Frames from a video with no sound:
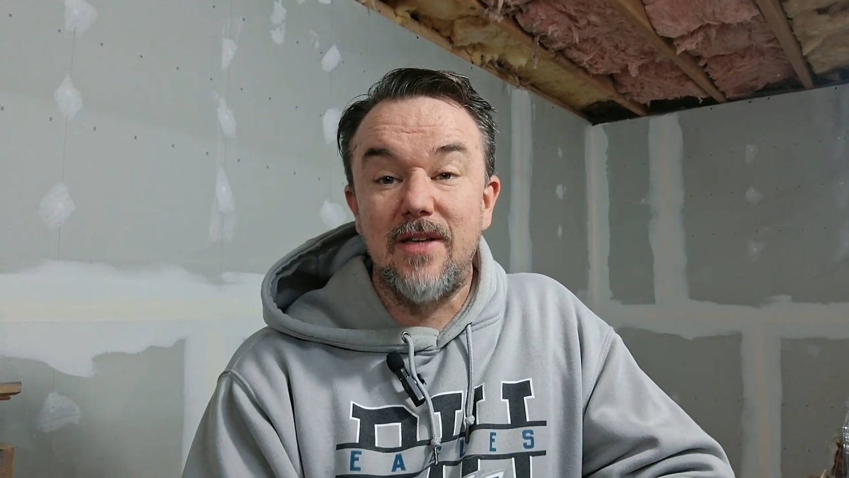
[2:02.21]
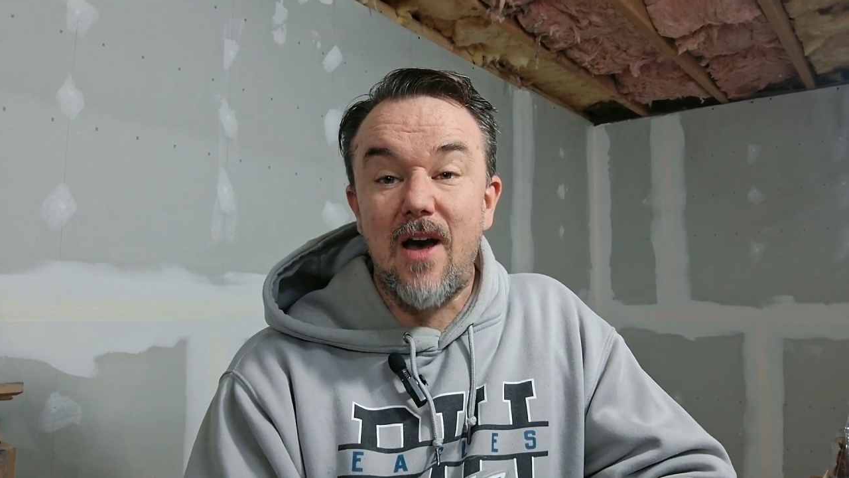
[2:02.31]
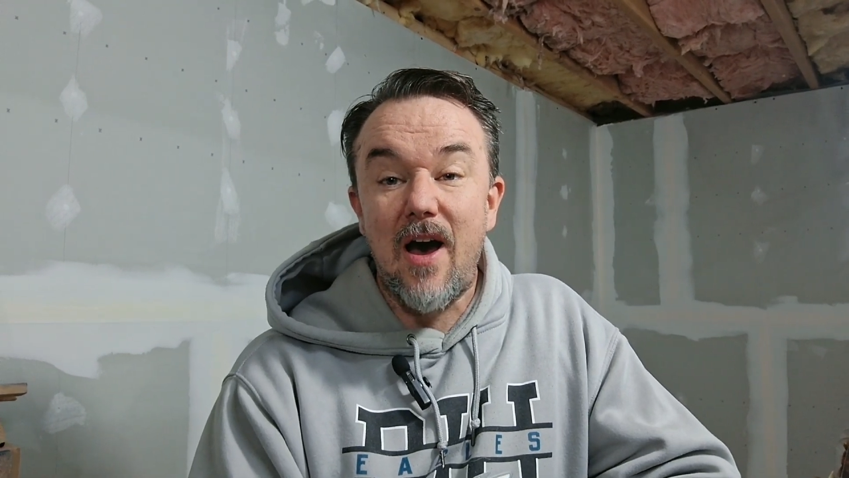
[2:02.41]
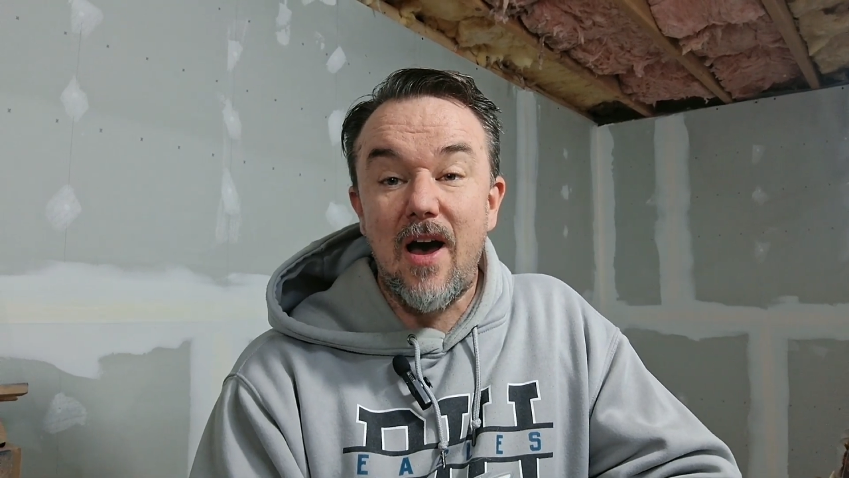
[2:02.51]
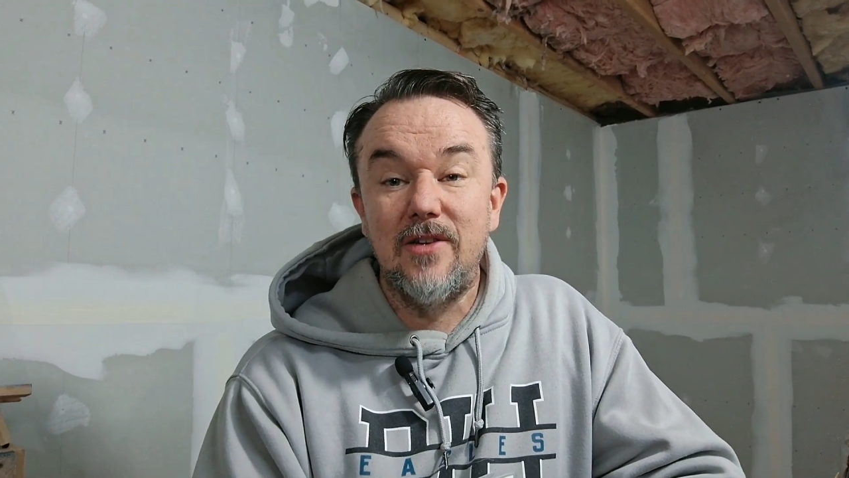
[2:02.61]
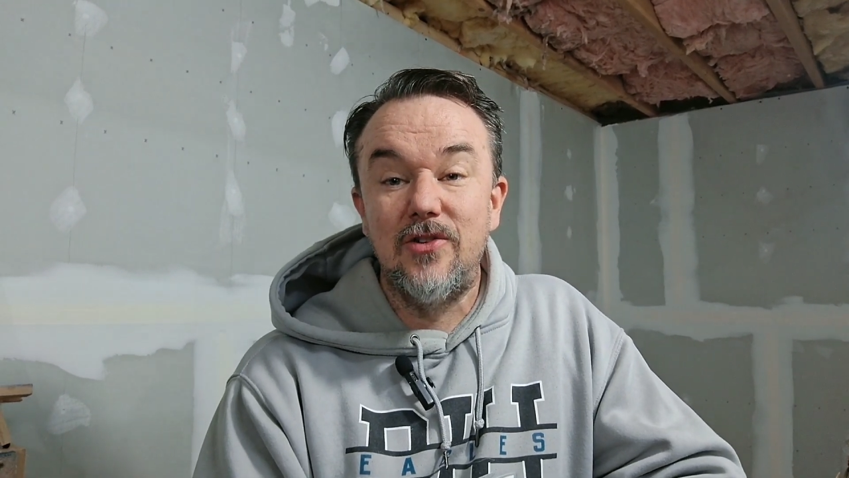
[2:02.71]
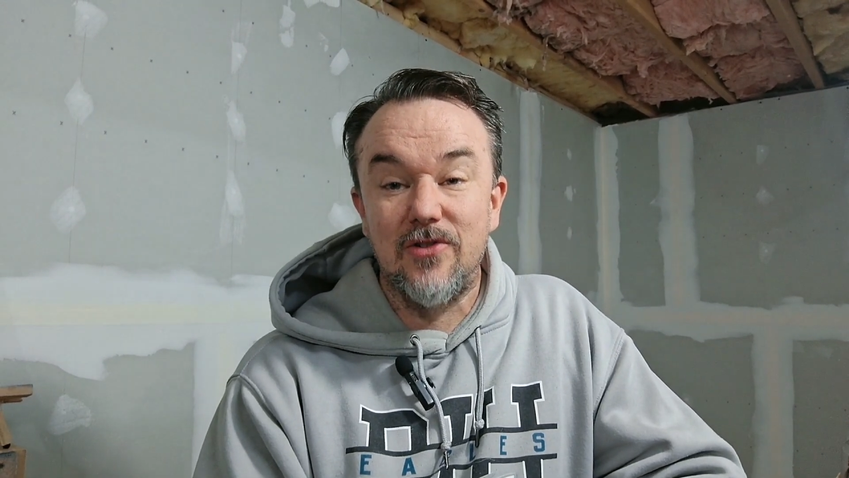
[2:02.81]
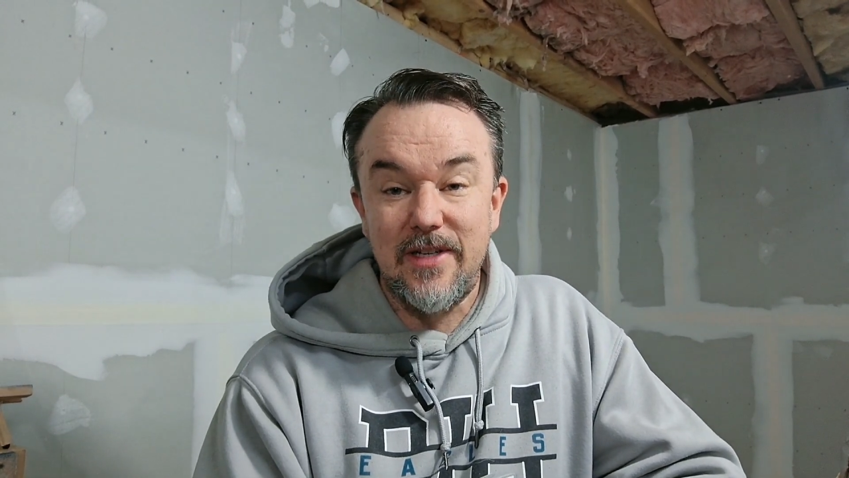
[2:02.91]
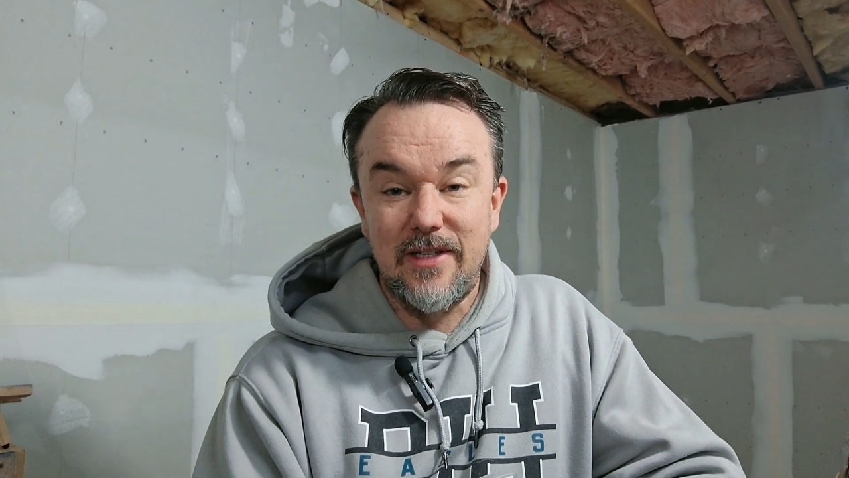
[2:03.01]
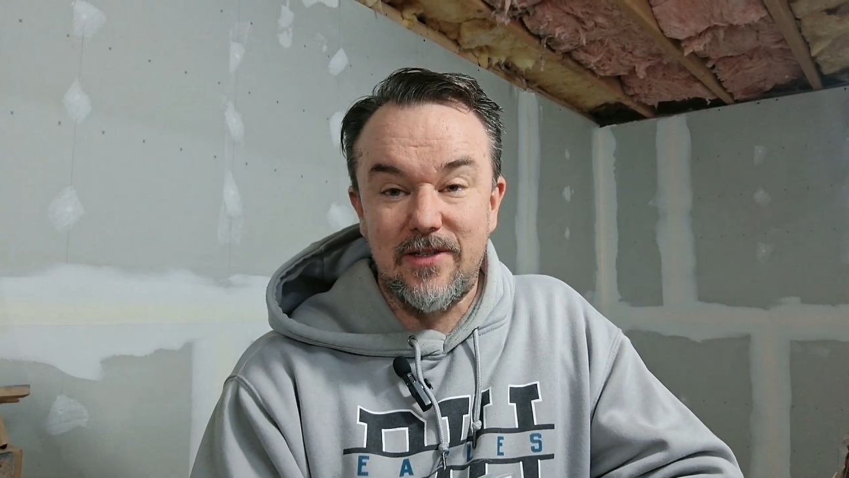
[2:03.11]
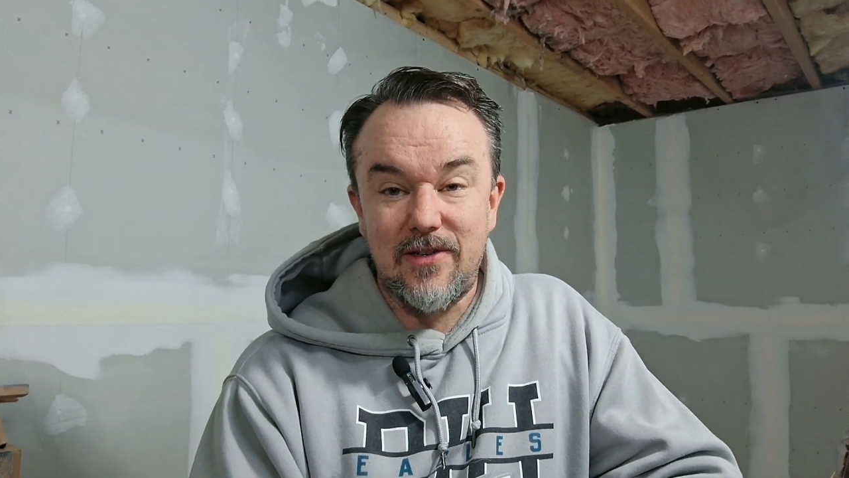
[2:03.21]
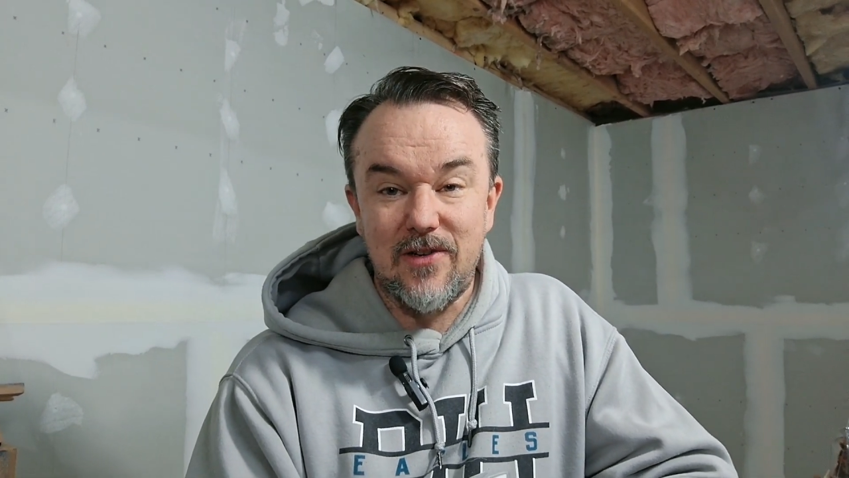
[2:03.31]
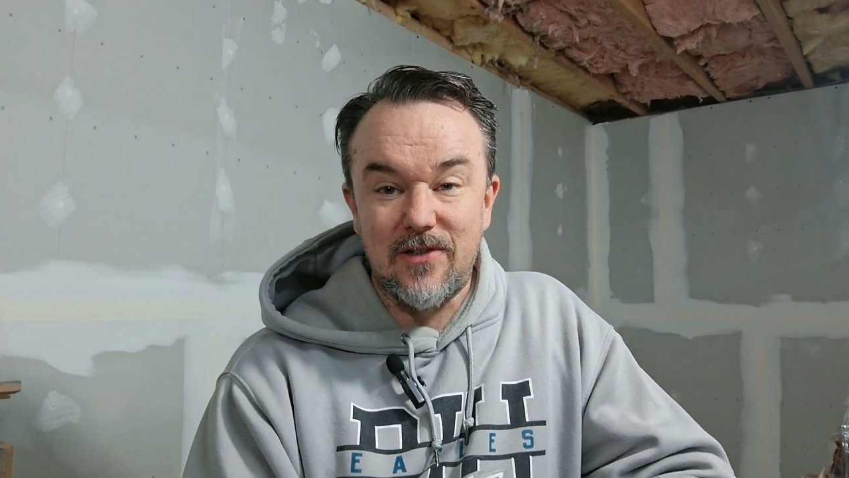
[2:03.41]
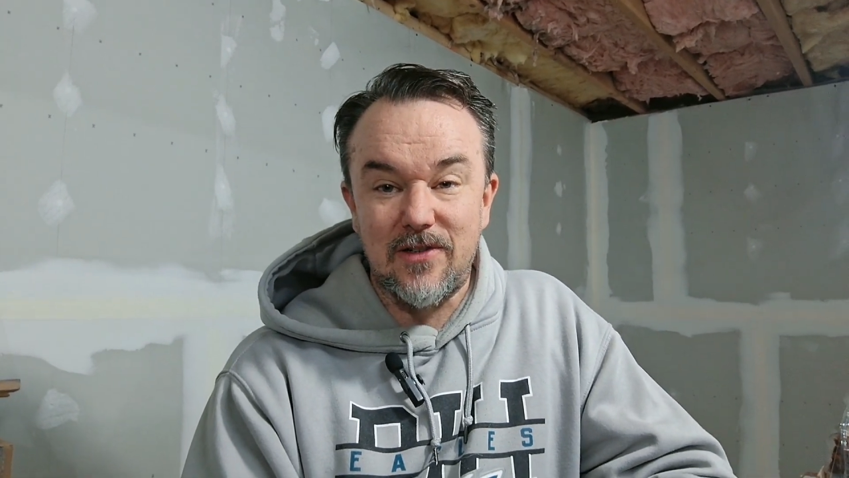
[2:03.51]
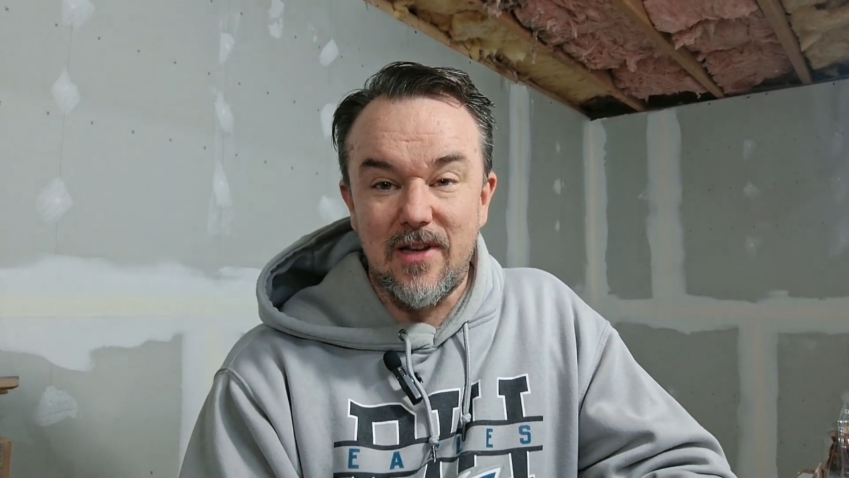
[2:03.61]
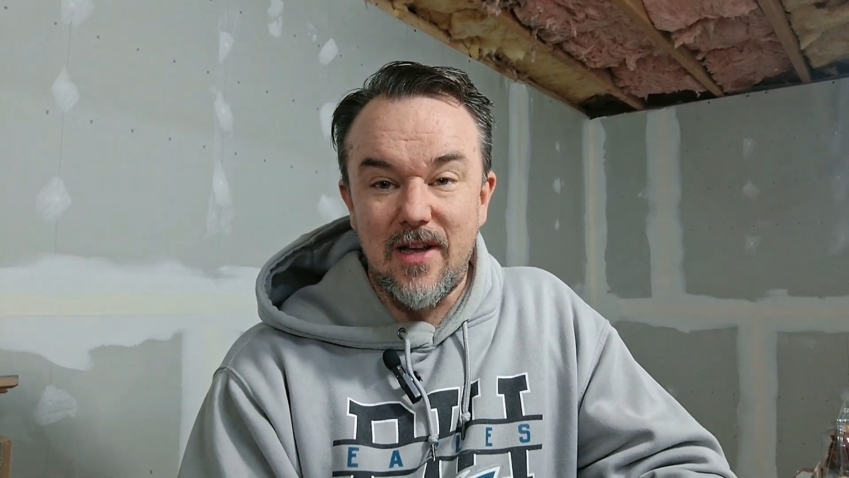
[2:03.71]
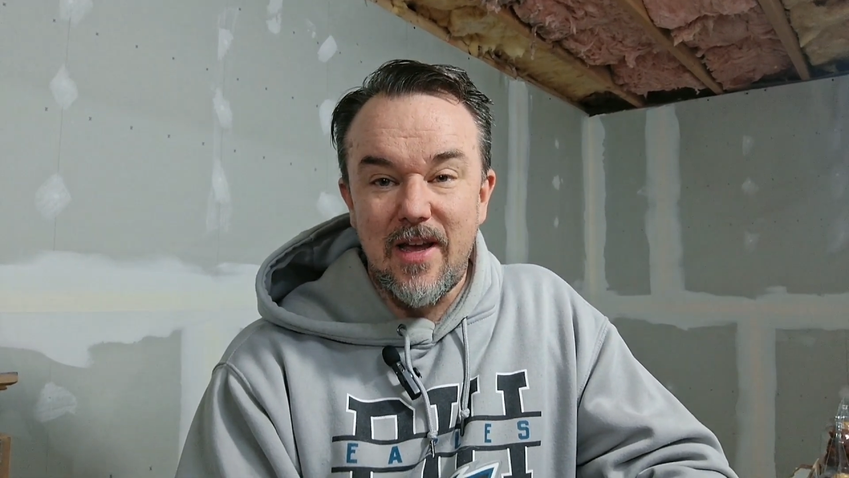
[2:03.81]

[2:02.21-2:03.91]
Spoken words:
Todd Treaster's